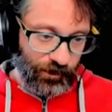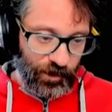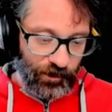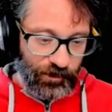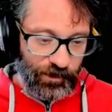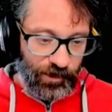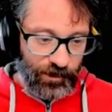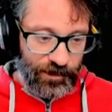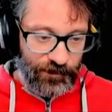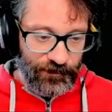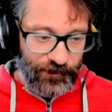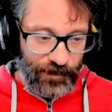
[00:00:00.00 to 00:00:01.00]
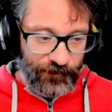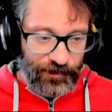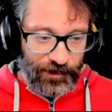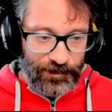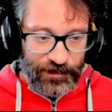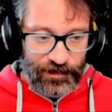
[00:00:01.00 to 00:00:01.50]
we'll probably have
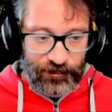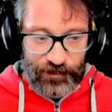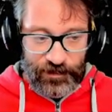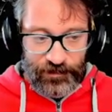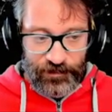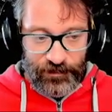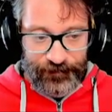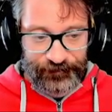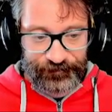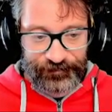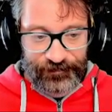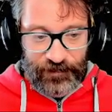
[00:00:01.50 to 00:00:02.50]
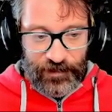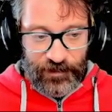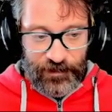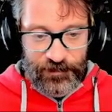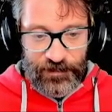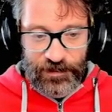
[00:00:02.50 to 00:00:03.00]
that back in pretty soon. So
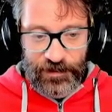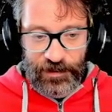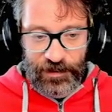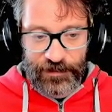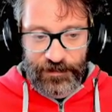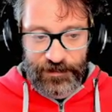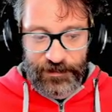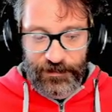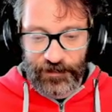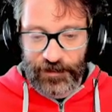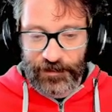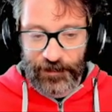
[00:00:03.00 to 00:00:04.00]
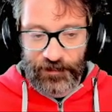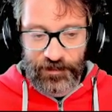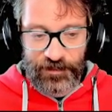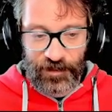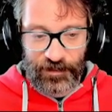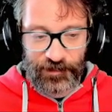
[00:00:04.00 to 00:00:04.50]
I'm just going to accept that. Captain
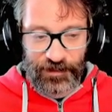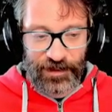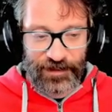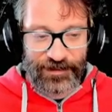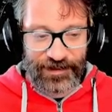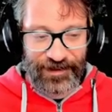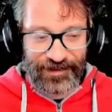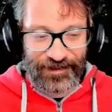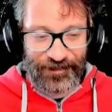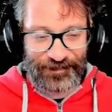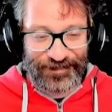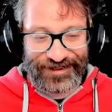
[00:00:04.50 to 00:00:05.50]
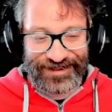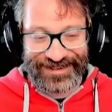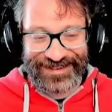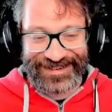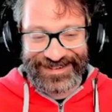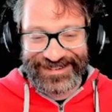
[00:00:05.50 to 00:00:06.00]
Youngblood sounds pretty
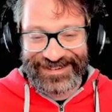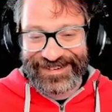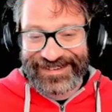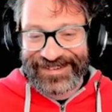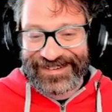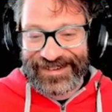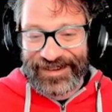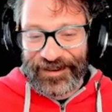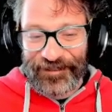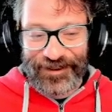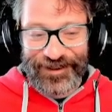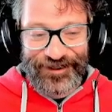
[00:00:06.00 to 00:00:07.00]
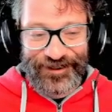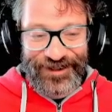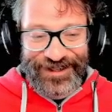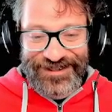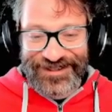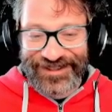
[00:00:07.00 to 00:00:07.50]
cool,
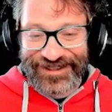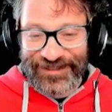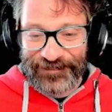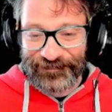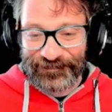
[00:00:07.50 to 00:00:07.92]
actually.